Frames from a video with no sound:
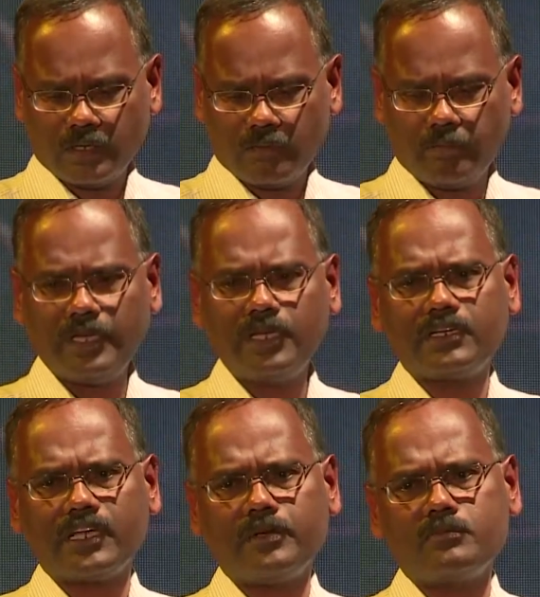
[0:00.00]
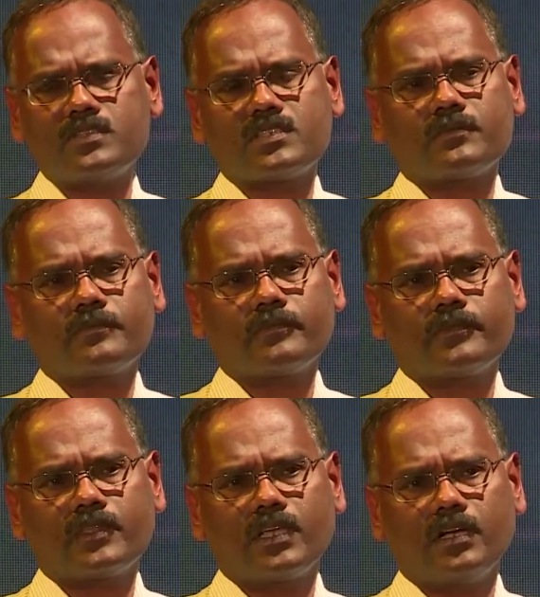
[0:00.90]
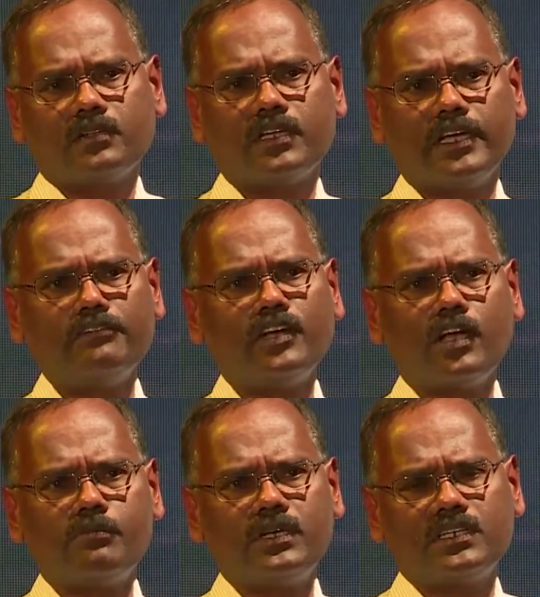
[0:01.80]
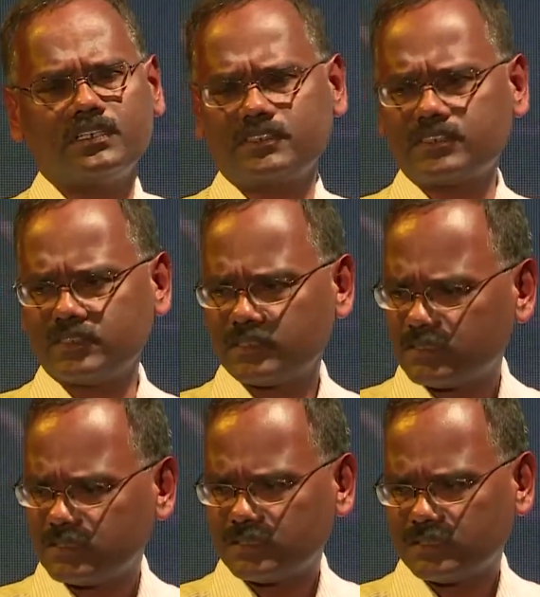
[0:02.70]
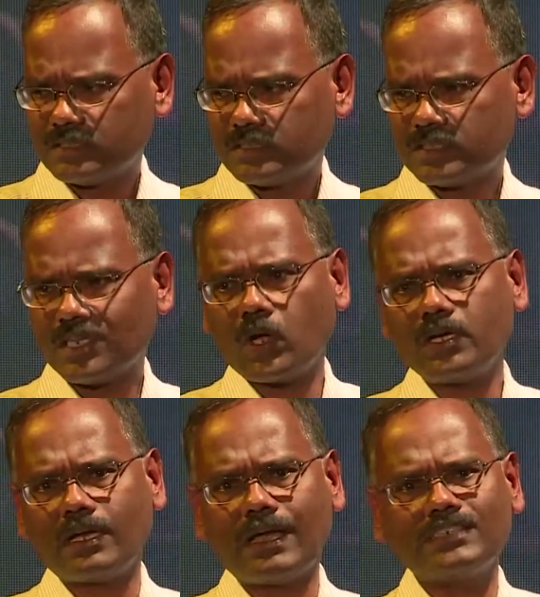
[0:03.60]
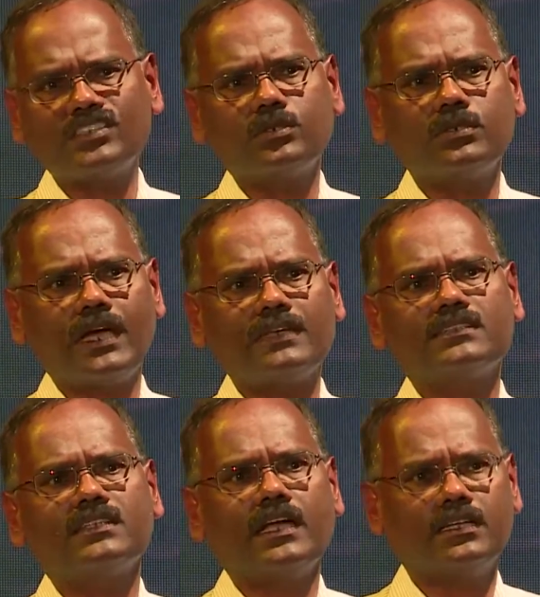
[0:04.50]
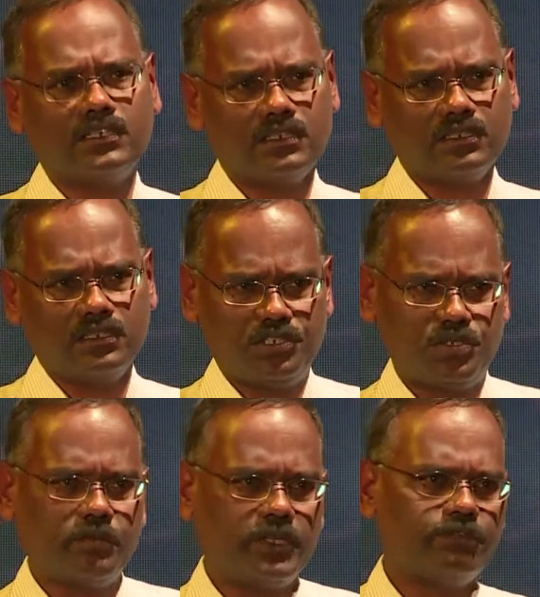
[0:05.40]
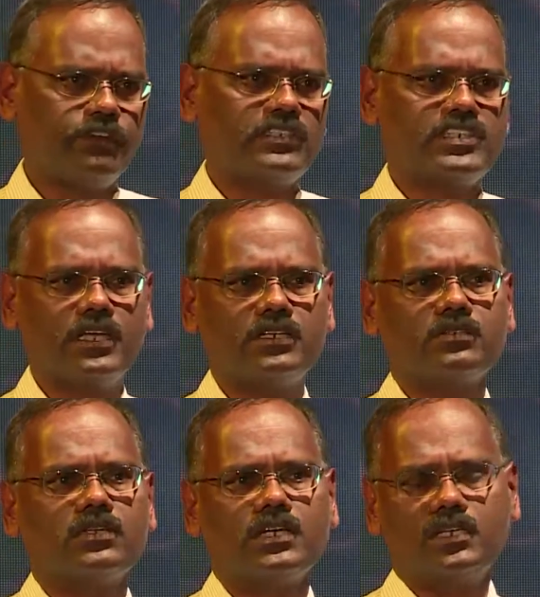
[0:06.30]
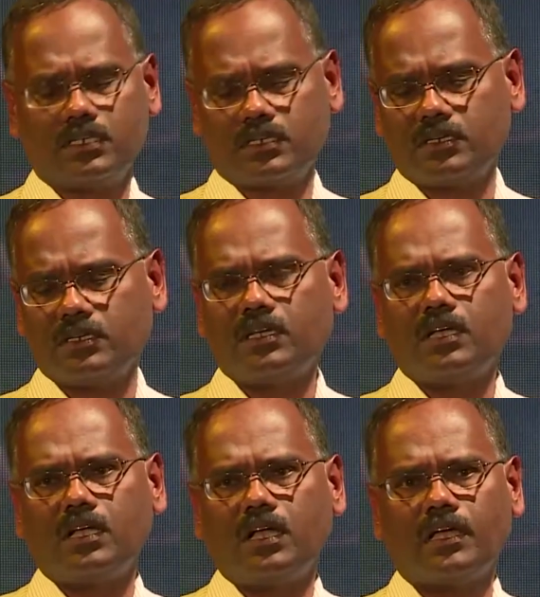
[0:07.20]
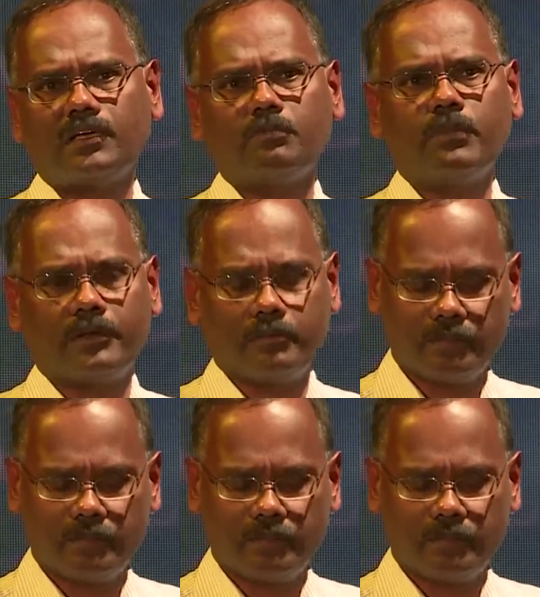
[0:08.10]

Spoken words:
many times the environment is not as good as that it should be for a child to learn and imbibe.